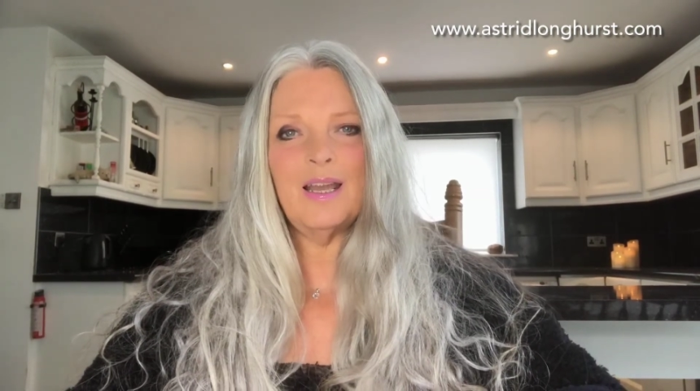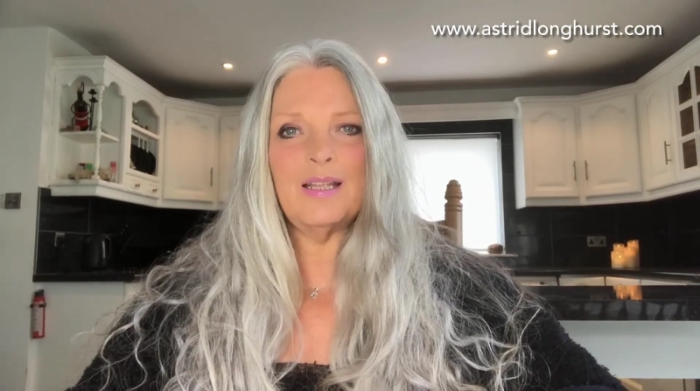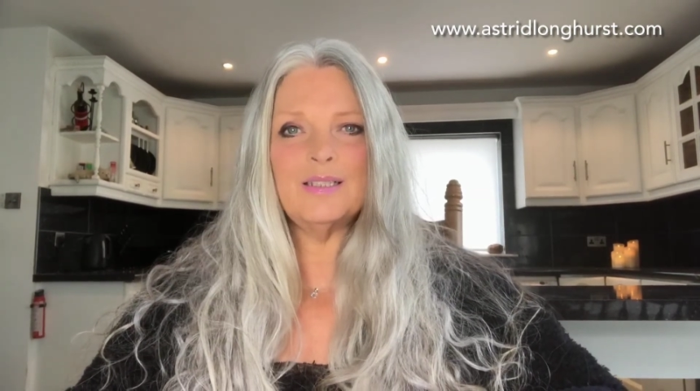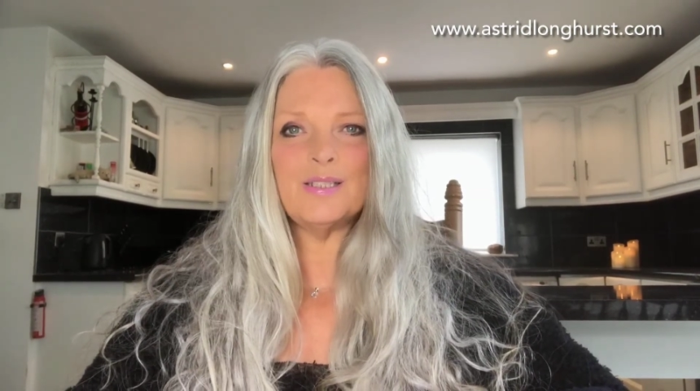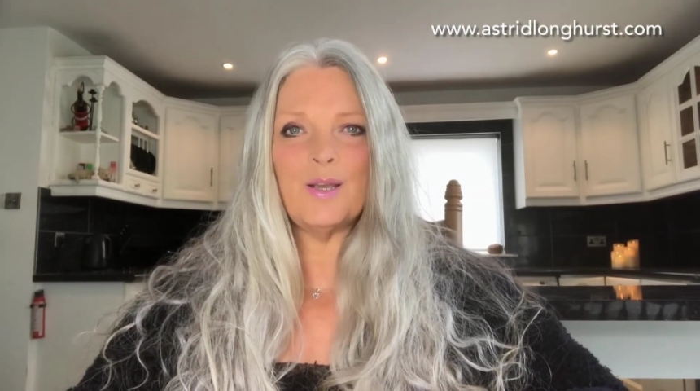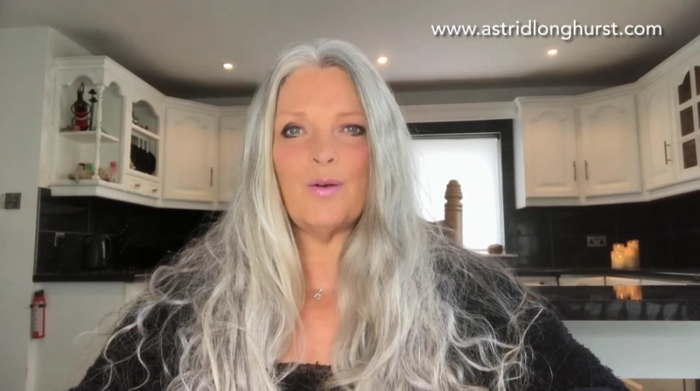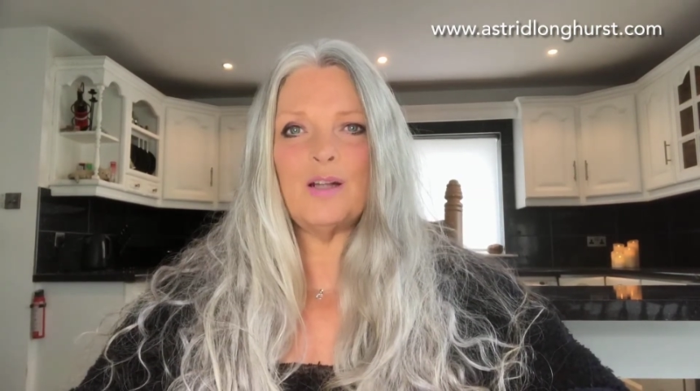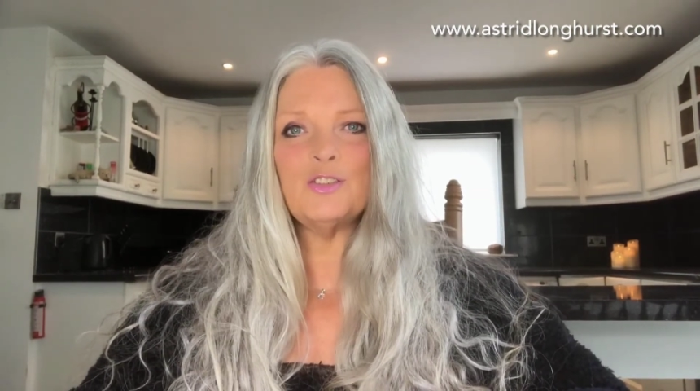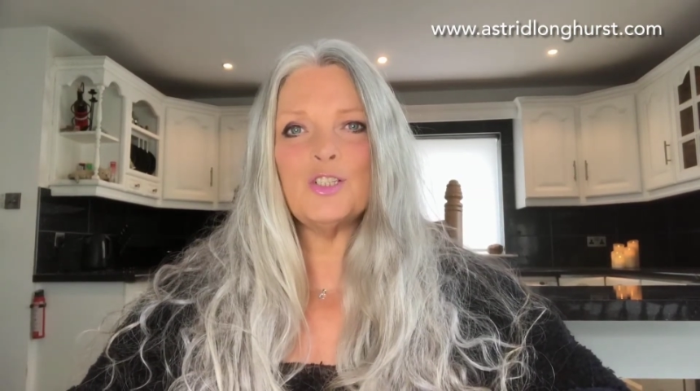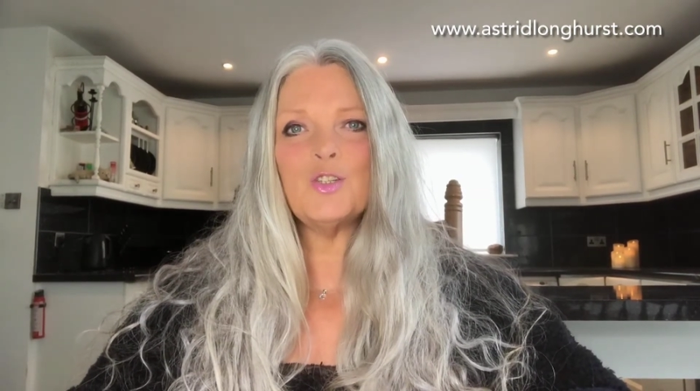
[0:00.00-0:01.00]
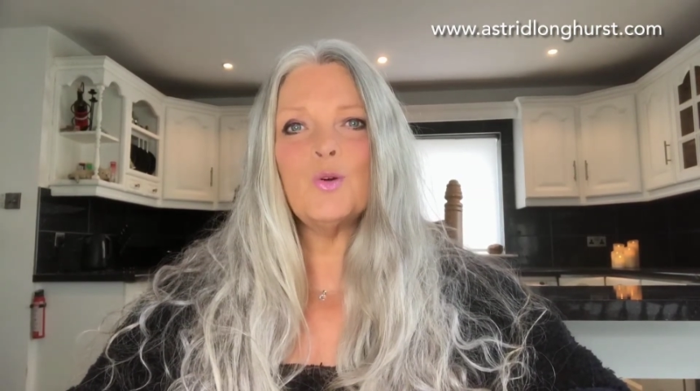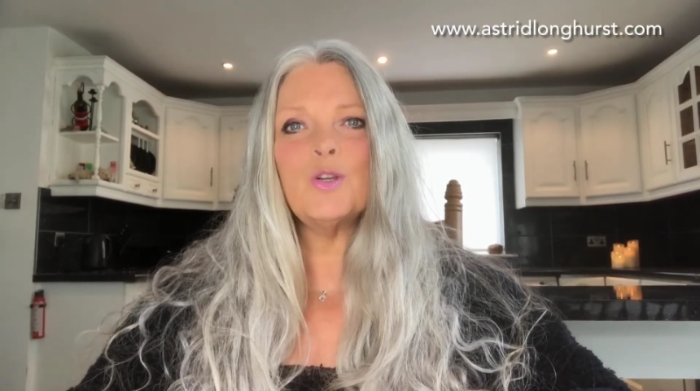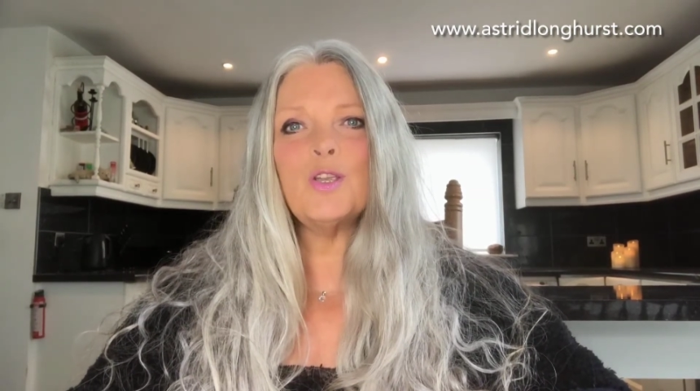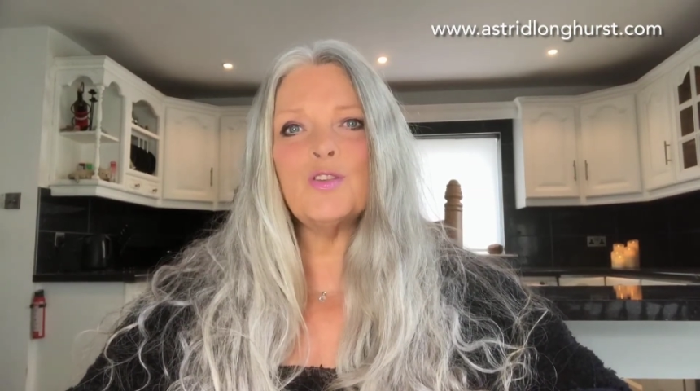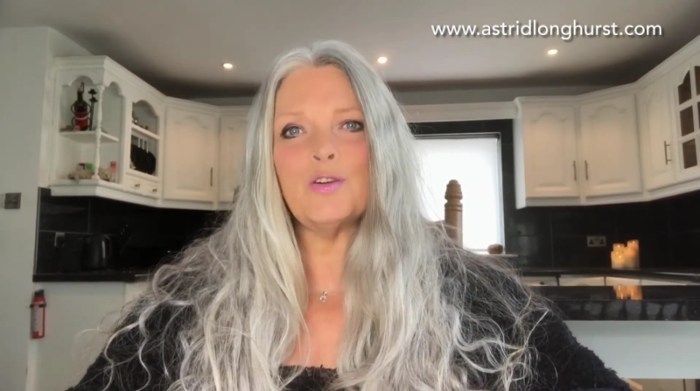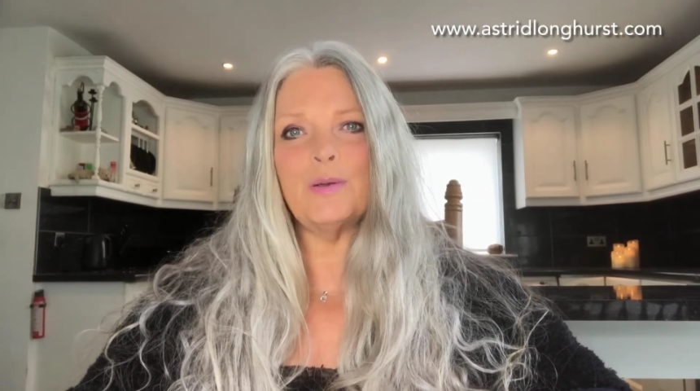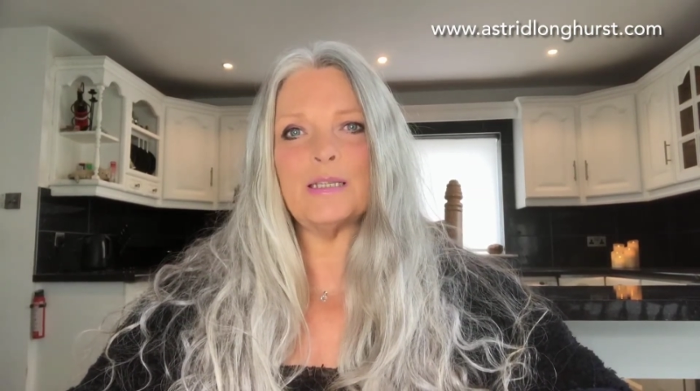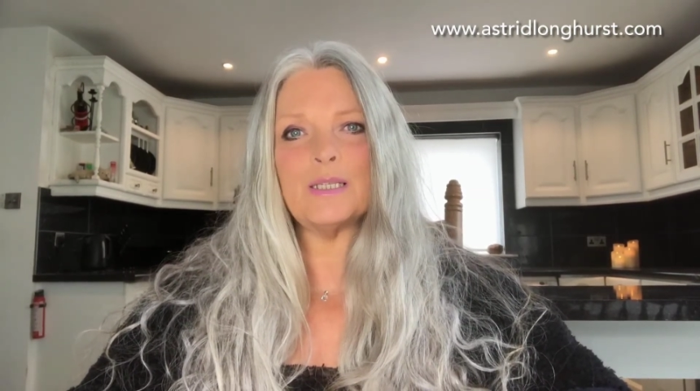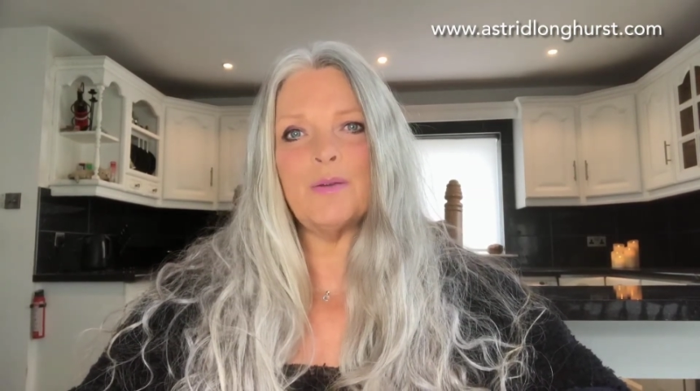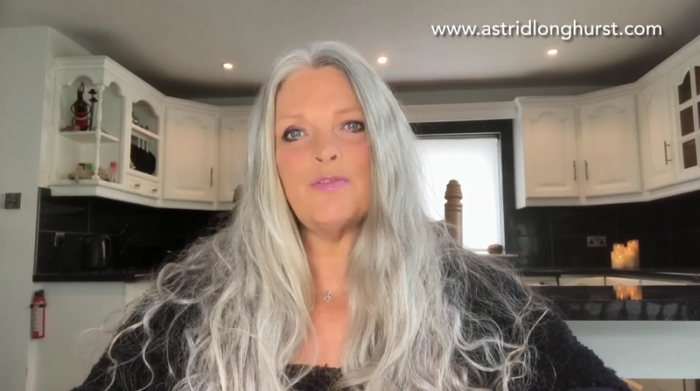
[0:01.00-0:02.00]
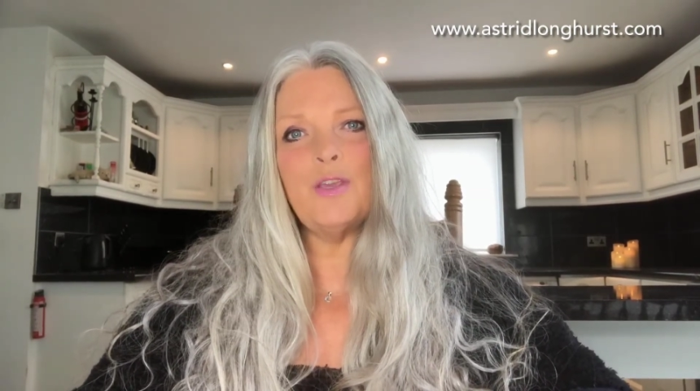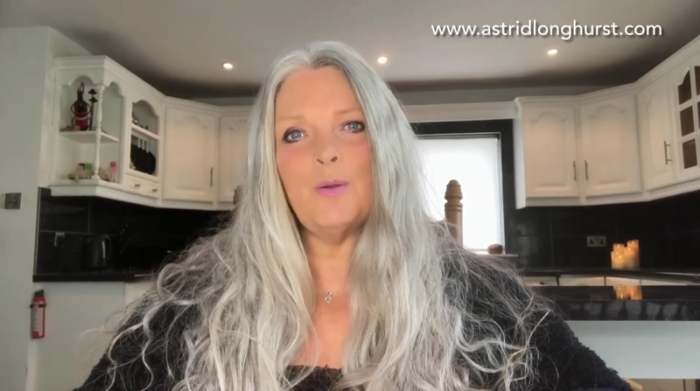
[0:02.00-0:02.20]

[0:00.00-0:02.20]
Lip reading: And so I'll just talk you through it. So if